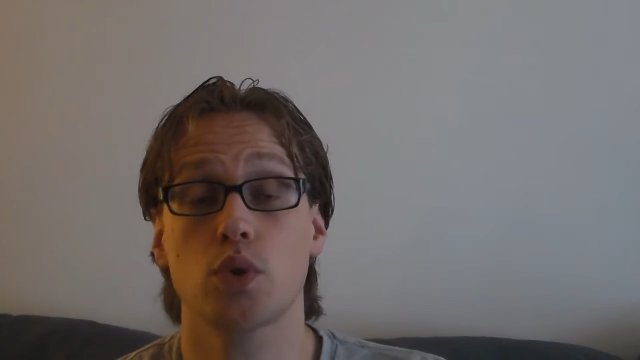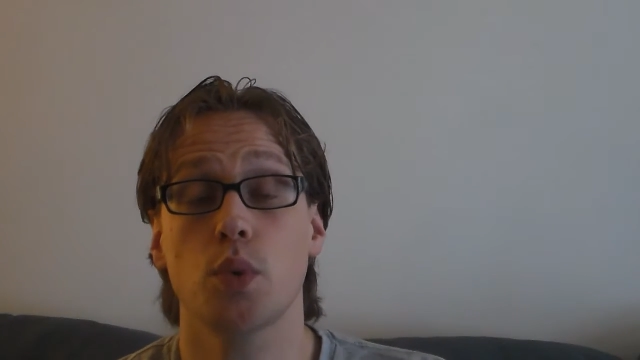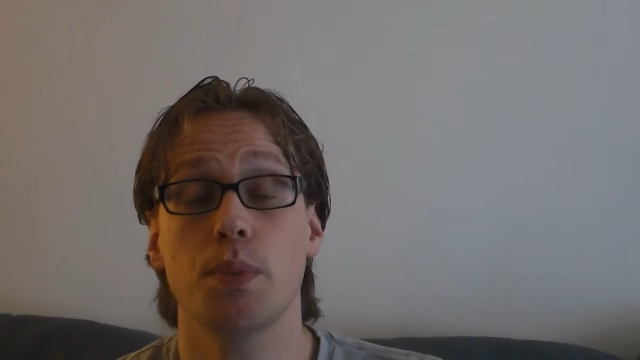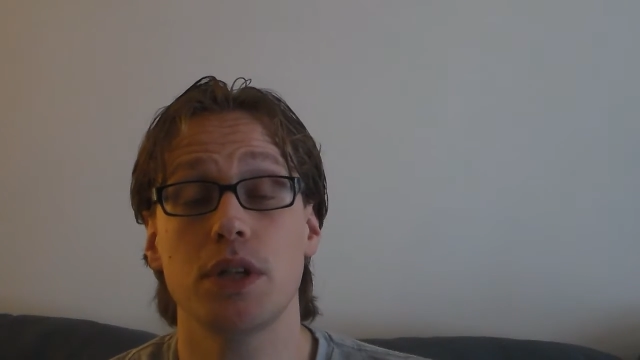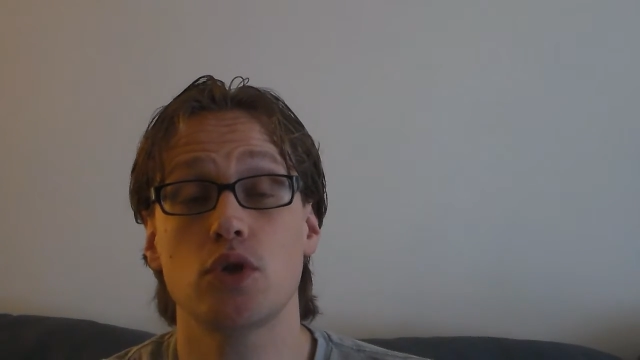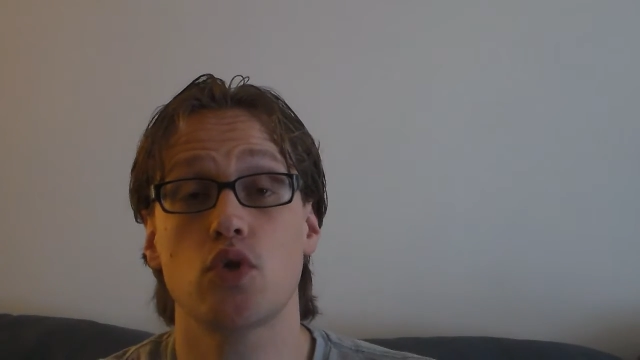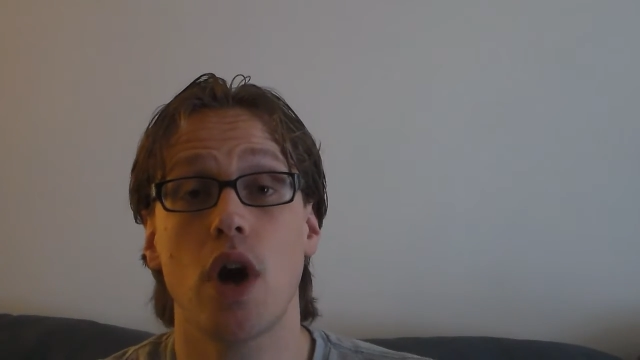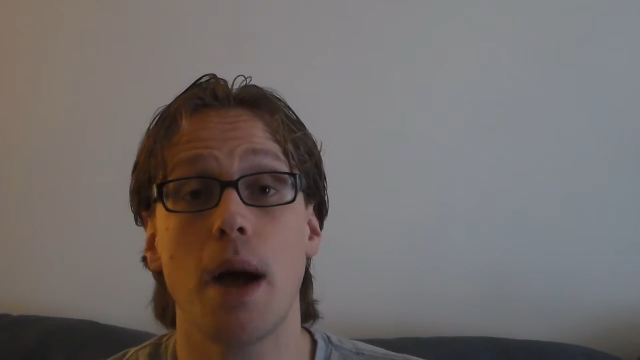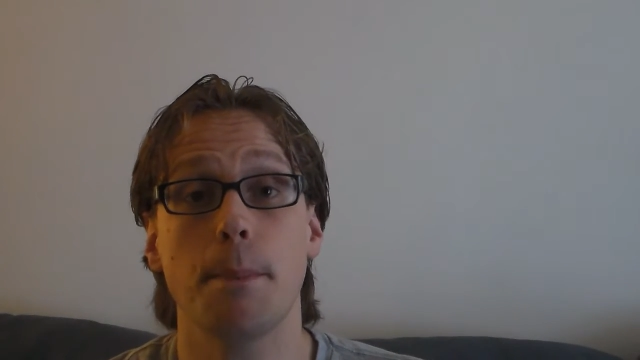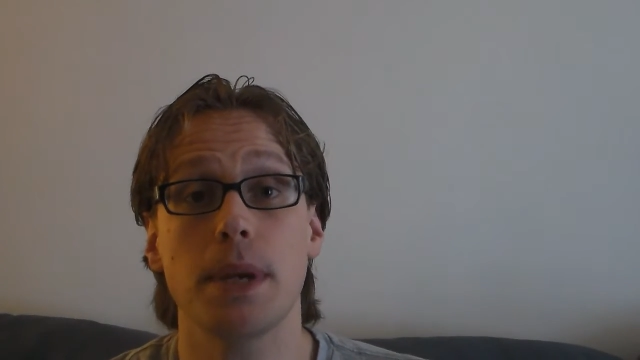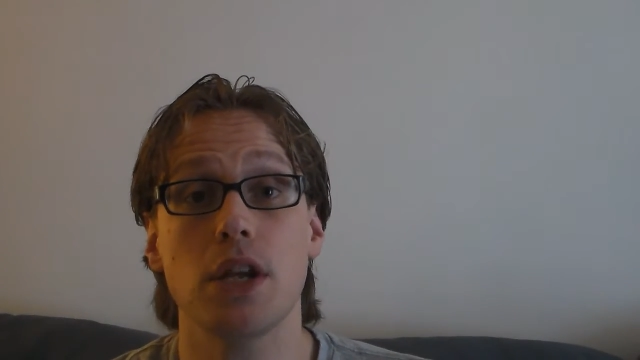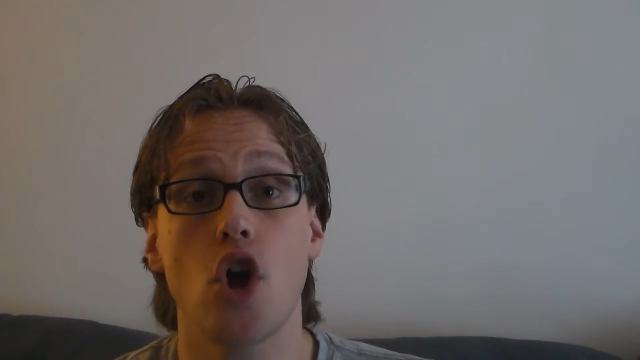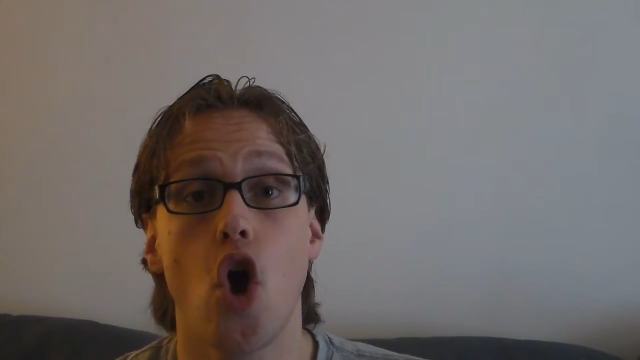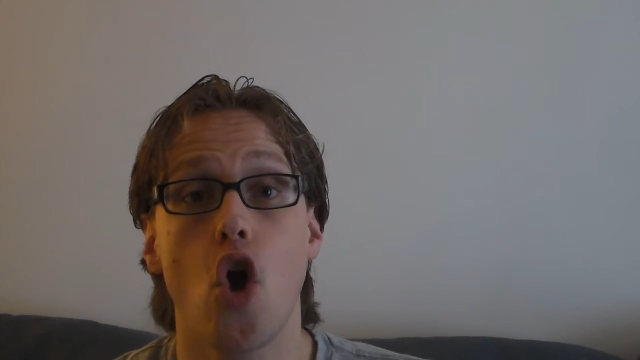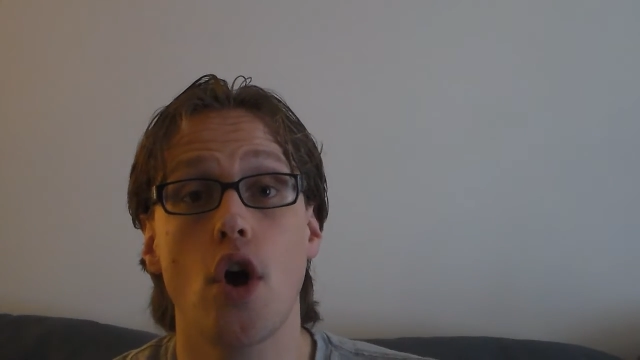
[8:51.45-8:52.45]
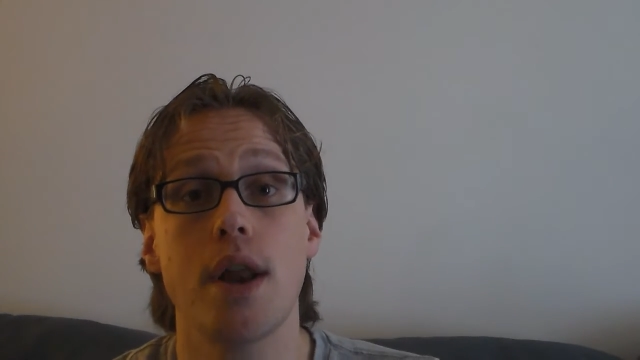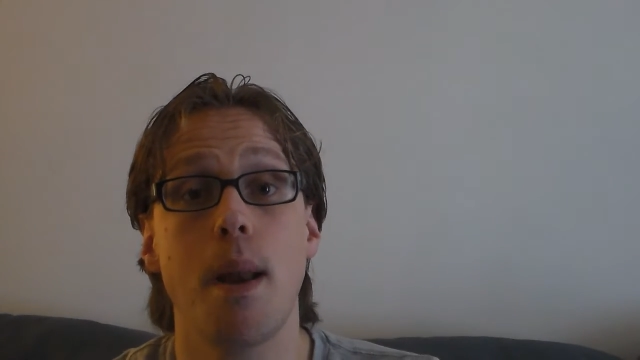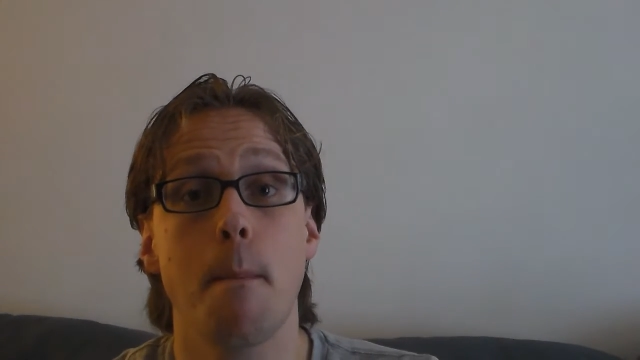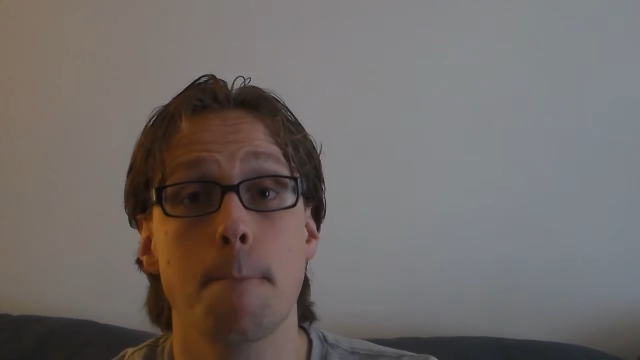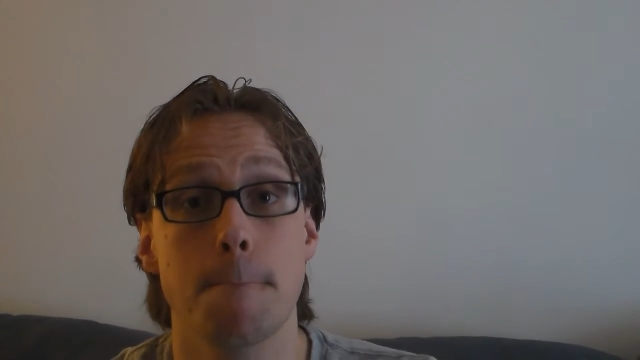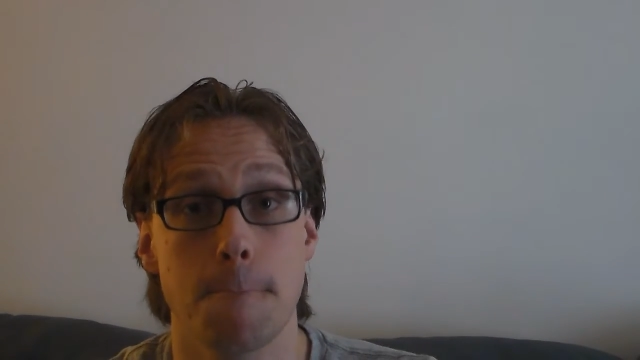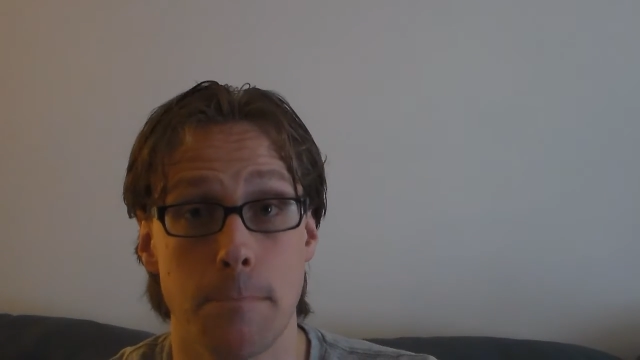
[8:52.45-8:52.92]
which will be dropping
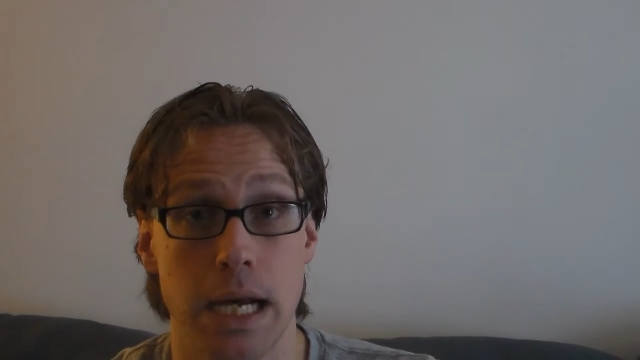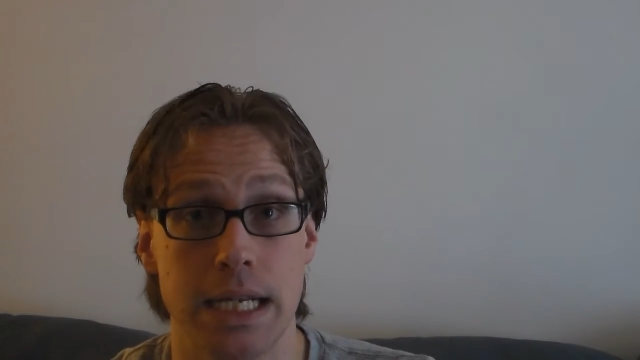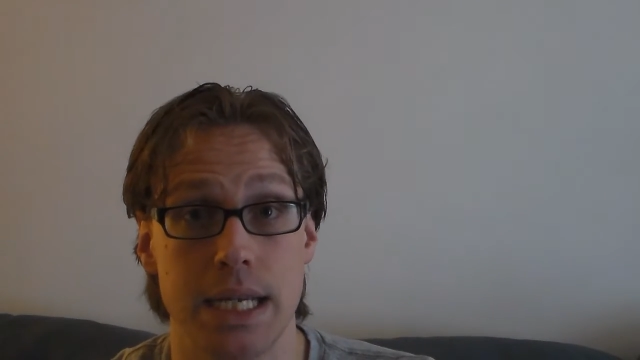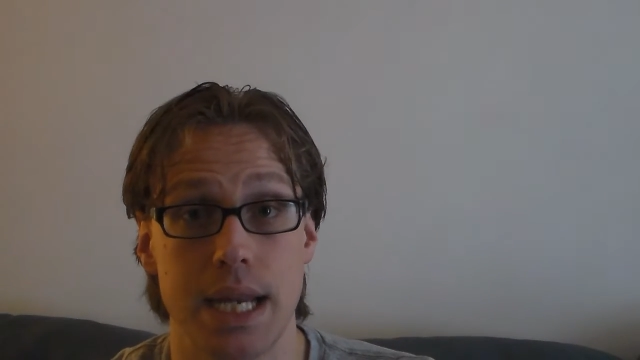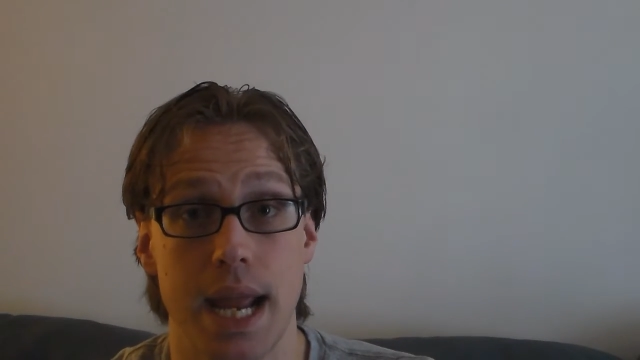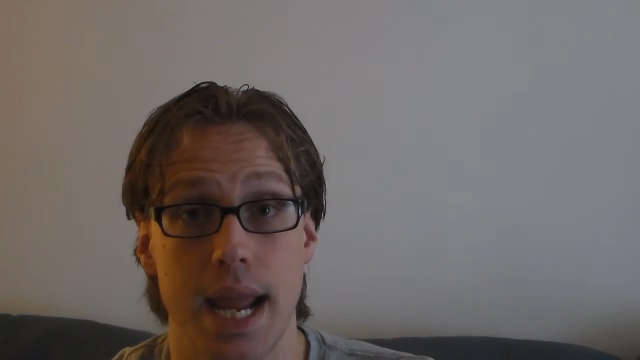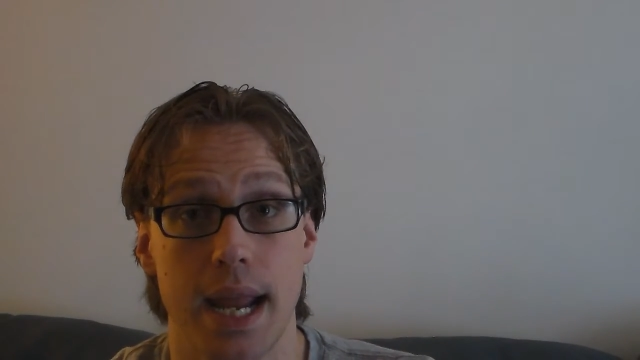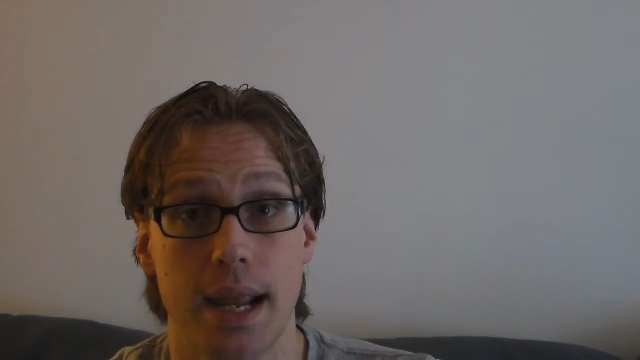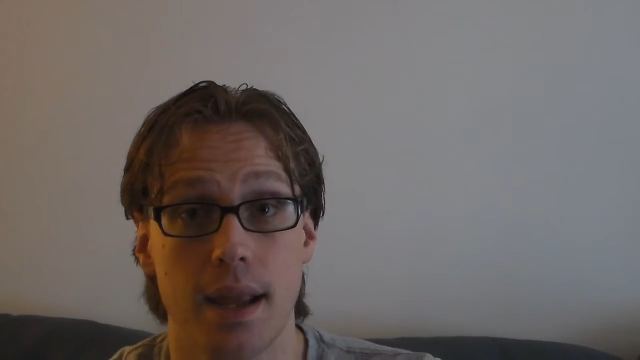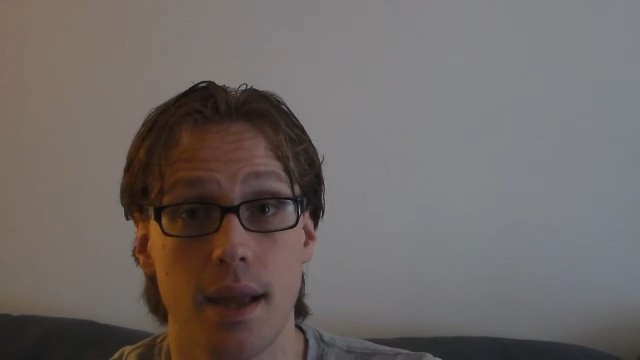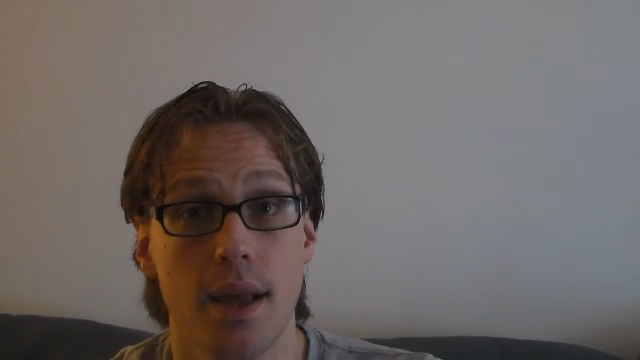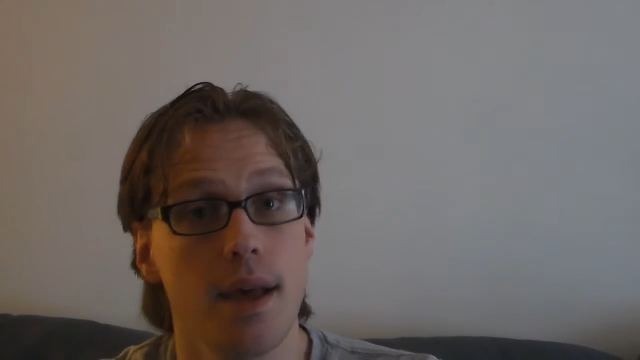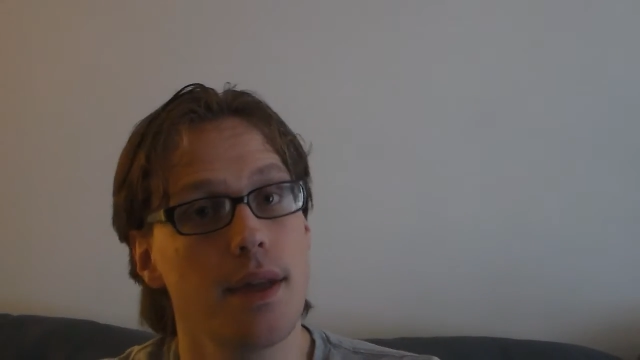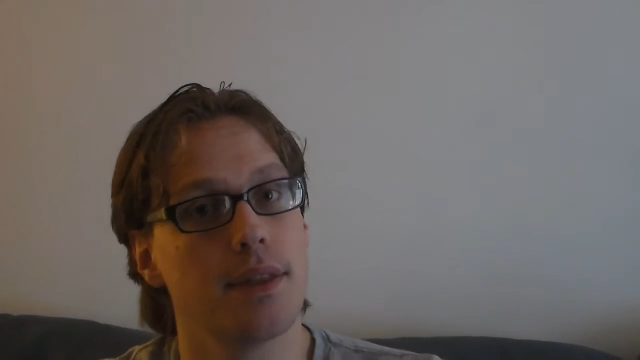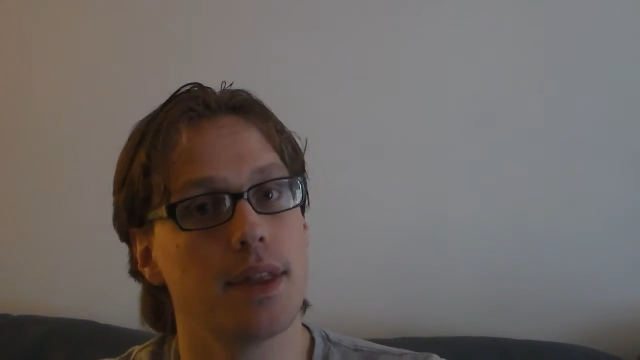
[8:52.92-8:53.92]
on Monday.